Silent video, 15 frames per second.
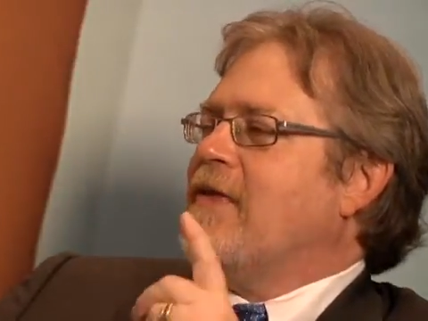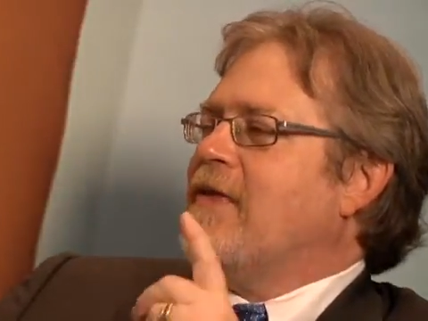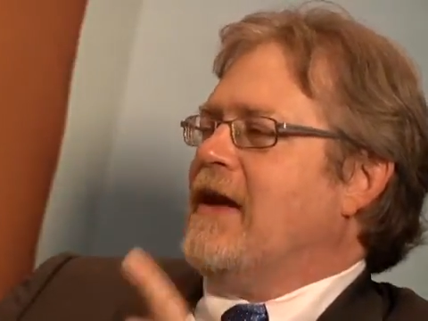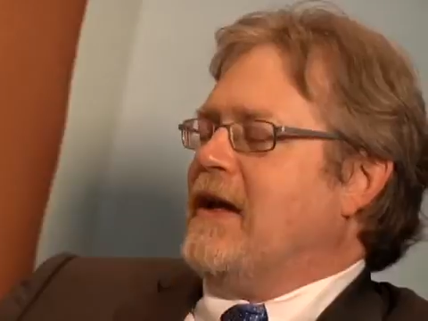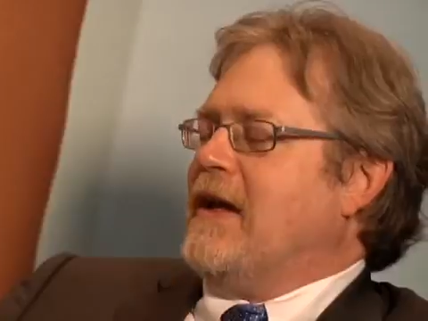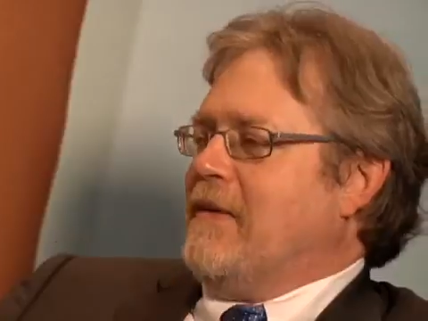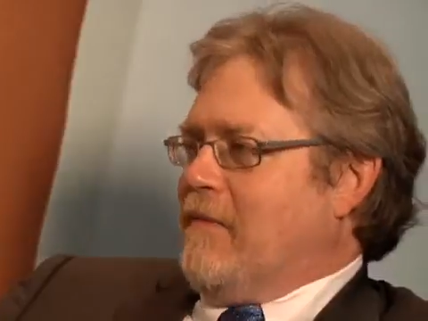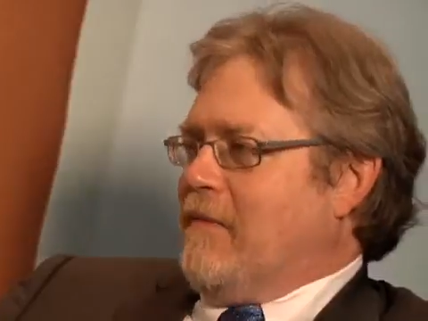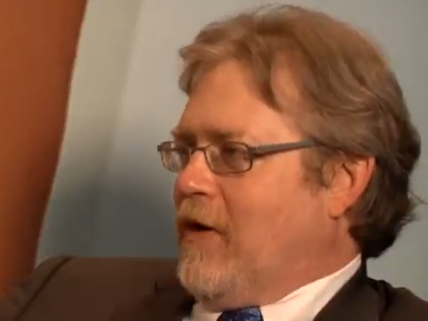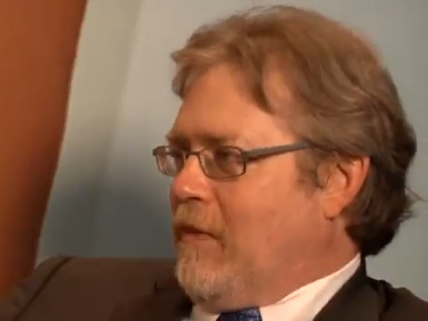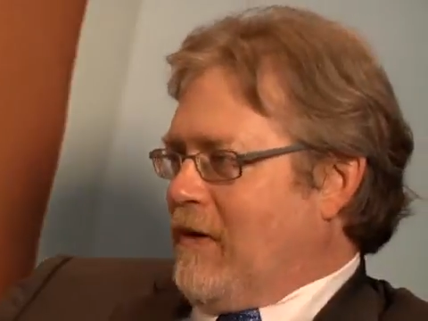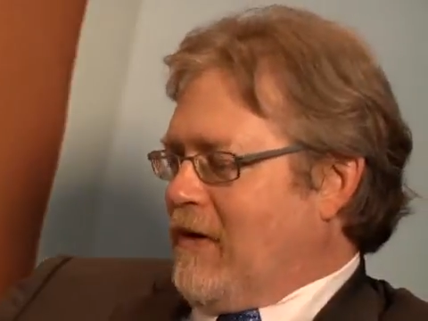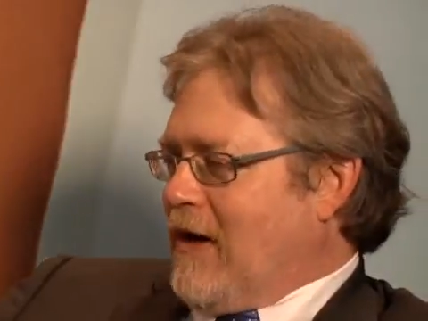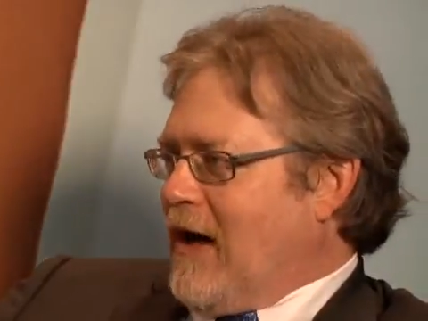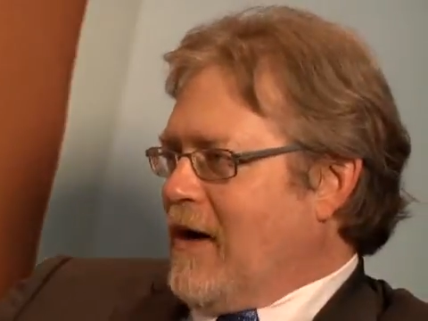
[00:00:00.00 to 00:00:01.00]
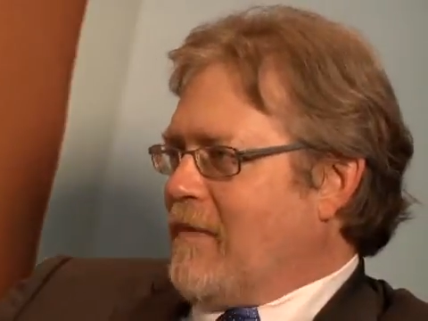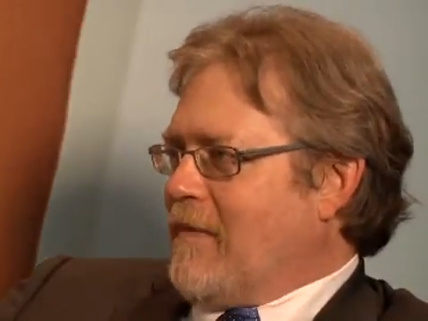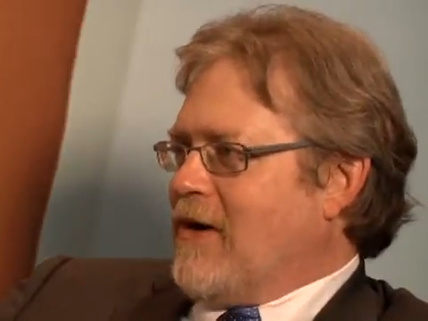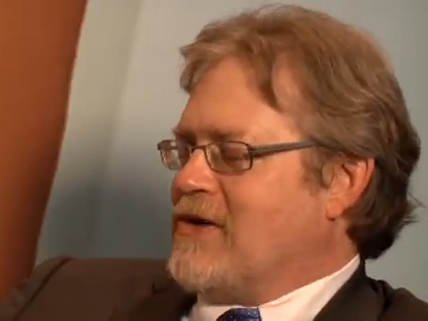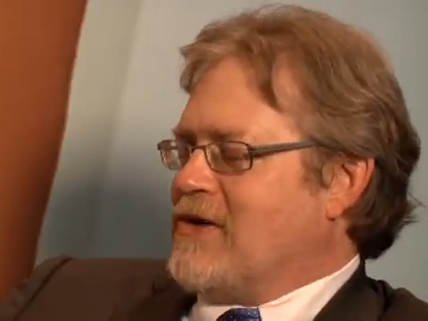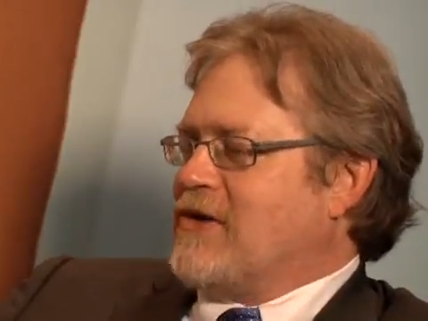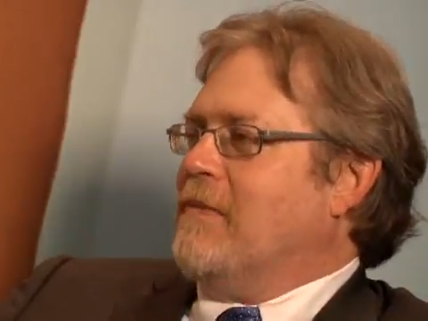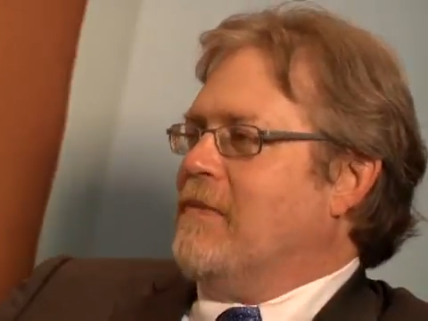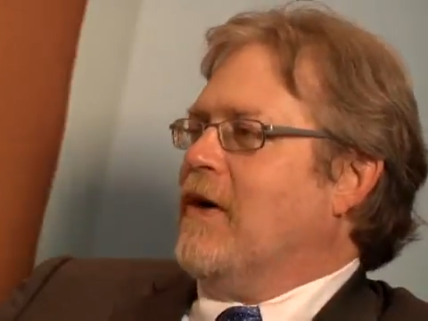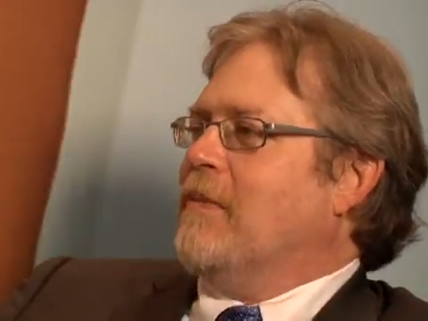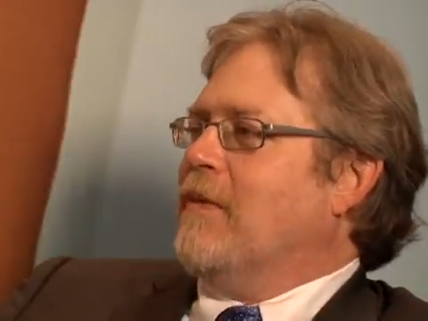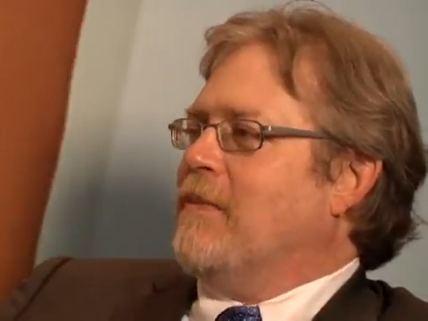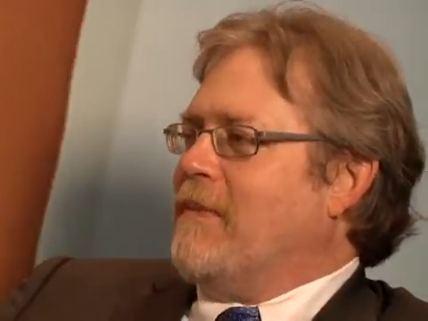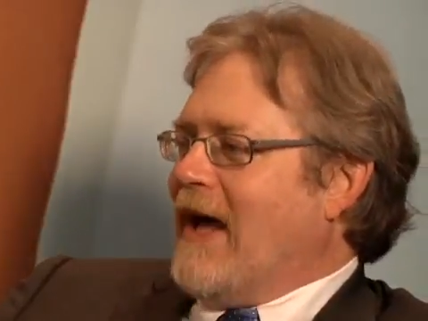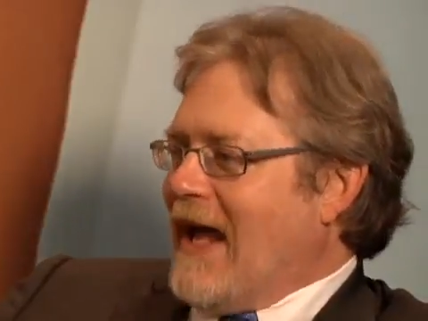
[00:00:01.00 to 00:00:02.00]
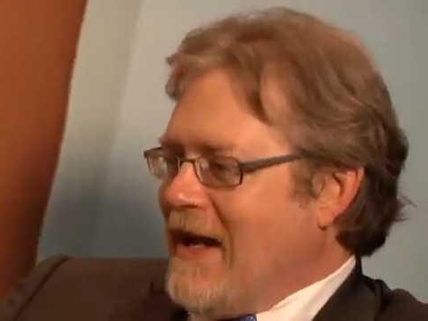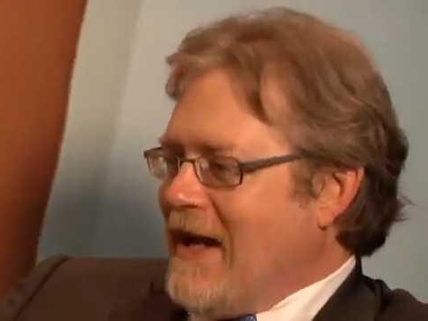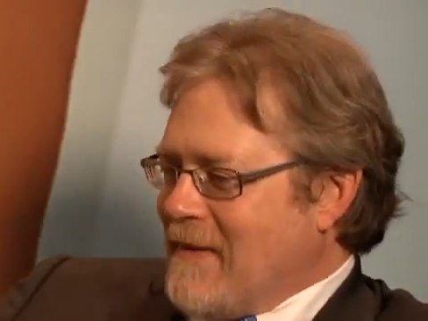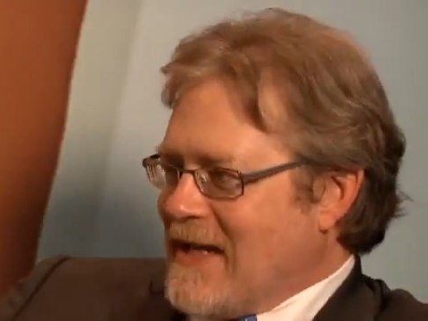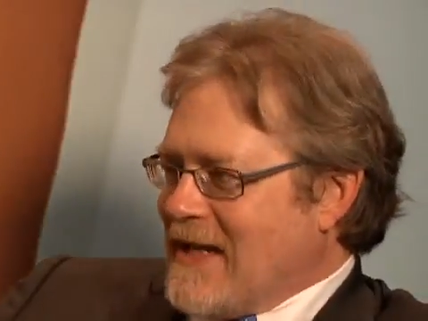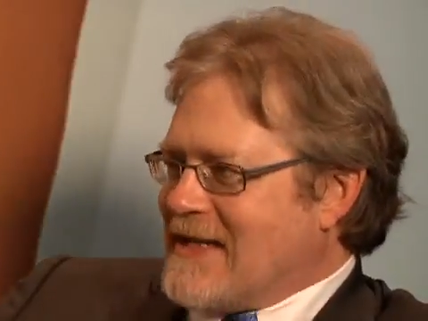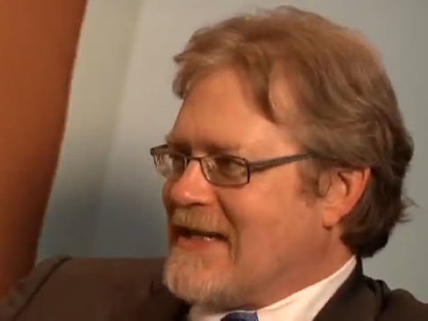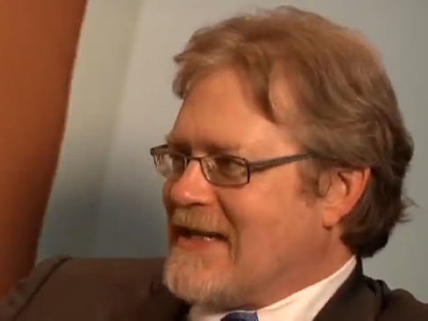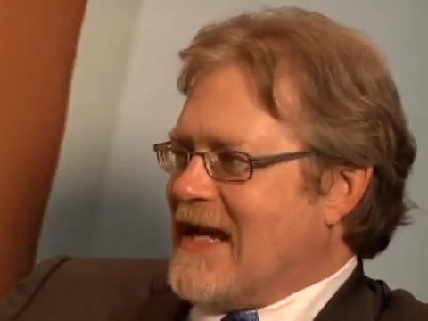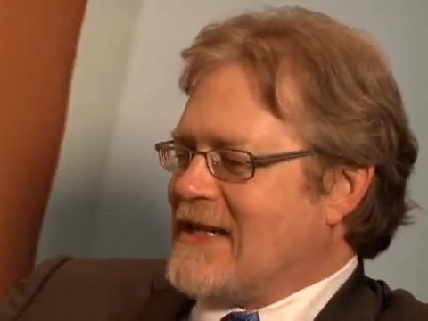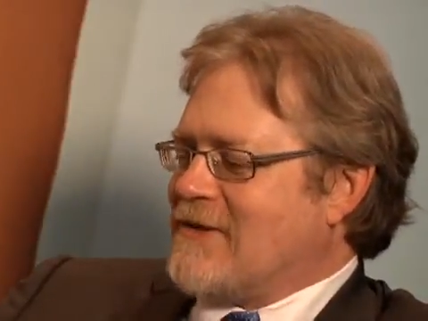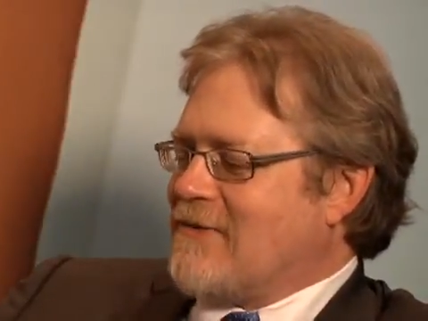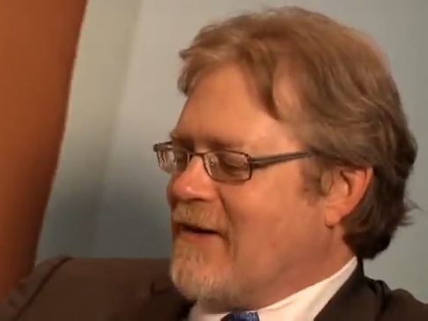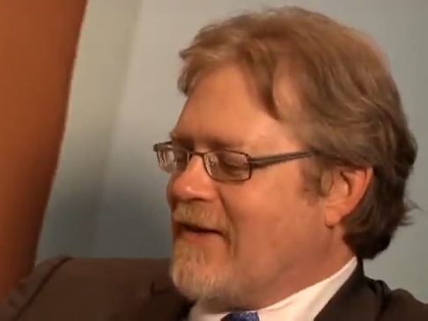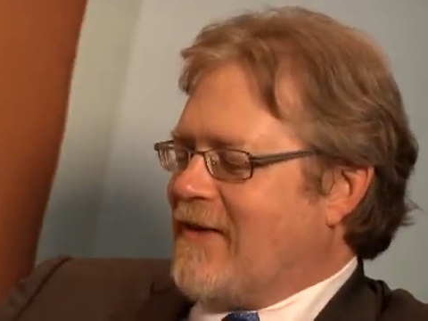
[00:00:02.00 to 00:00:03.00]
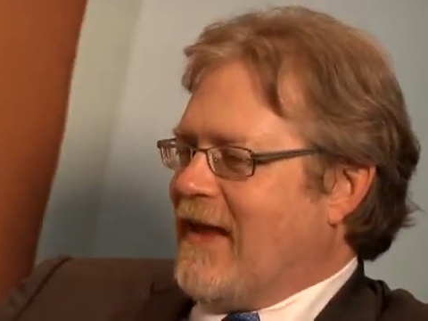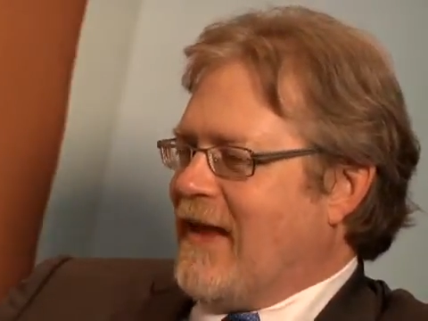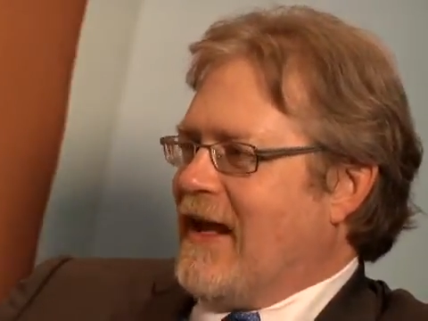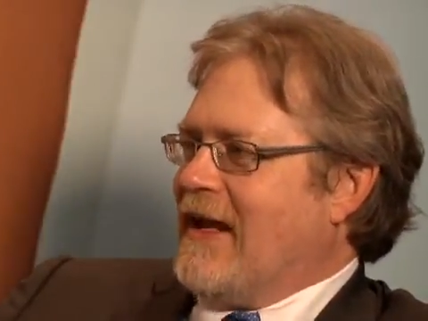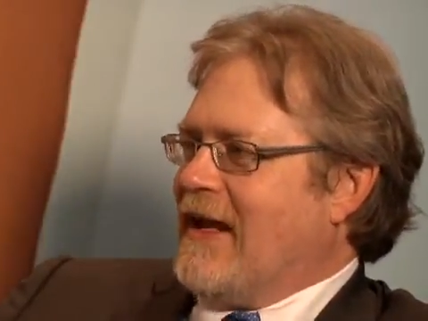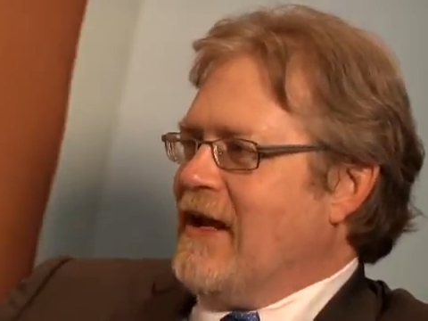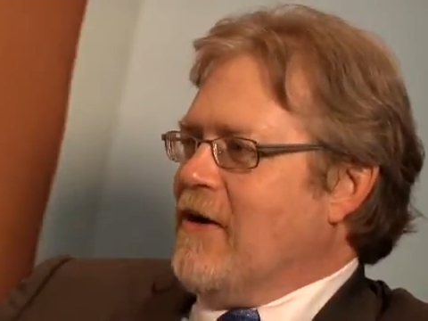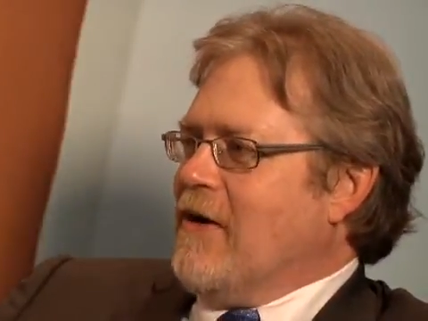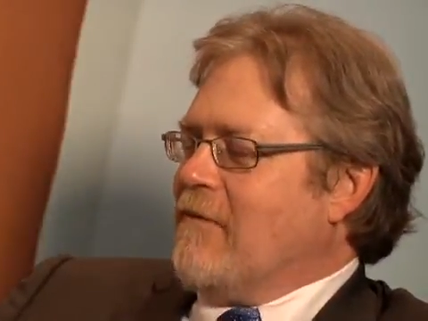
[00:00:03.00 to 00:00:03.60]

Think mobile commerce or mobile payments, that sort of thing,